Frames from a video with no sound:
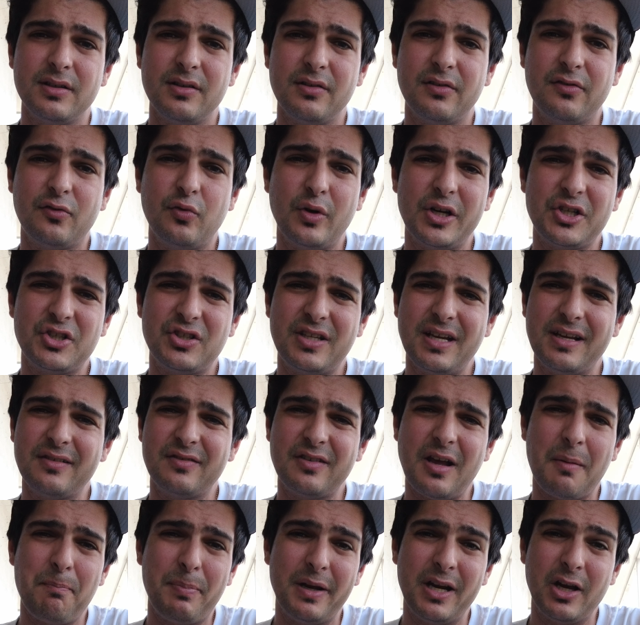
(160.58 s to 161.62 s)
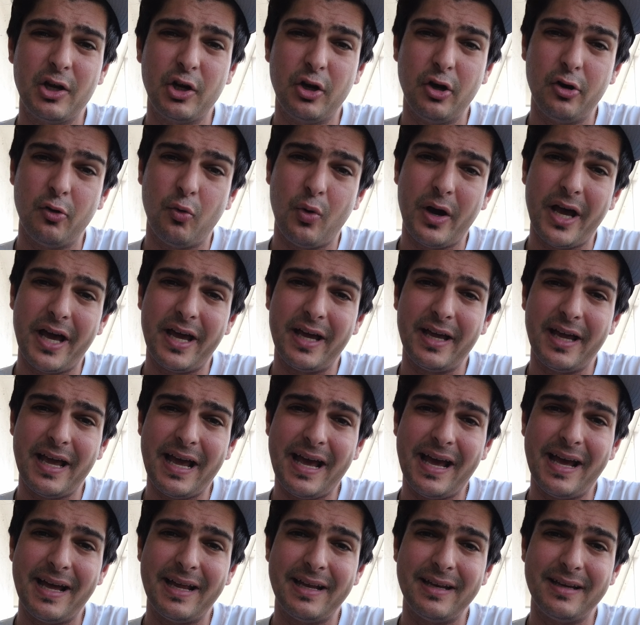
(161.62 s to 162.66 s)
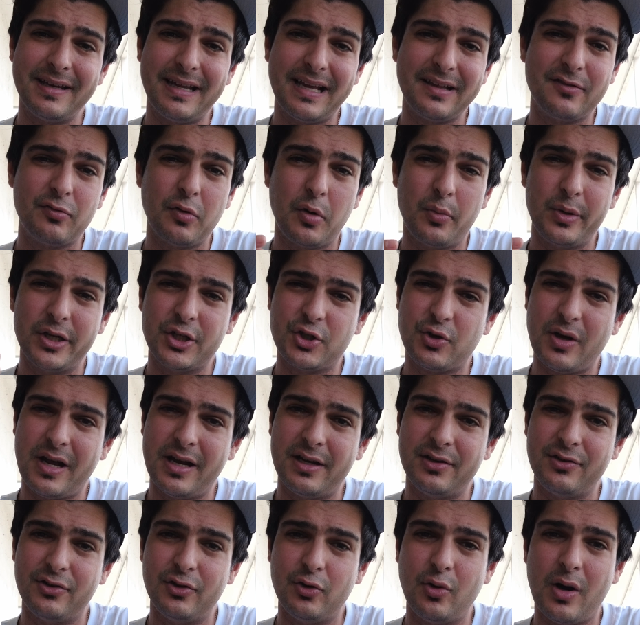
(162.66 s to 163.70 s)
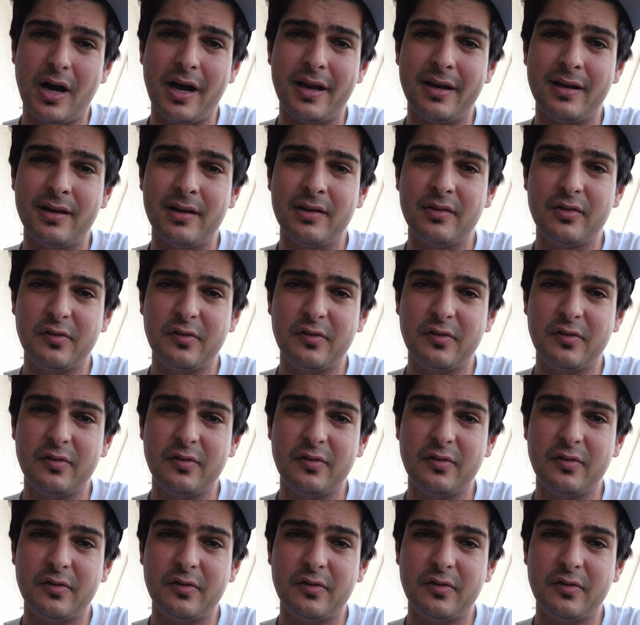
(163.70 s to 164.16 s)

switch things up in a good way and that's what we're trying to do on